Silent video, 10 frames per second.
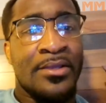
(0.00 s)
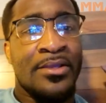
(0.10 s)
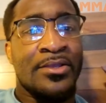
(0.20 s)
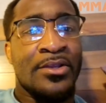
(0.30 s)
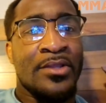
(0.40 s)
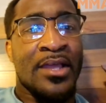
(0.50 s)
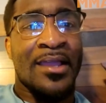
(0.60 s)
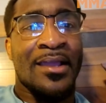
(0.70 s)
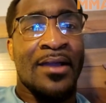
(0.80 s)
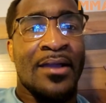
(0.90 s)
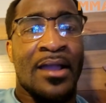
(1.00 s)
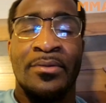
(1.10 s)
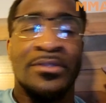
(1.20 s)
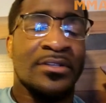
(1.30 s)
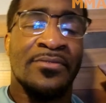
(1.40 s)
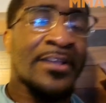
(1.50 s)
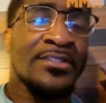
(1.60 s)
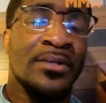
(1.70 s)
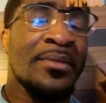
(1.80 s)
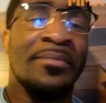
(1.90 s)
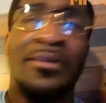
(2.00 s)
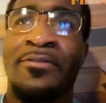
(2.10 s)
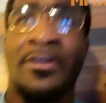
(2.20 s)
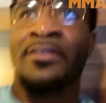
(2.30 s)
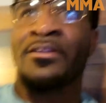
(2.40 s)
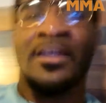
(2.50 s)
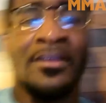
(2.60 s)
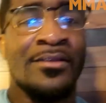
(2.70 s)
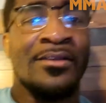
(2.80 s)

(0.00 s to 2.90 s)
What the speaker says: Yeah. Like, I would have took the fight too. I'm like, man, fuck it. Like,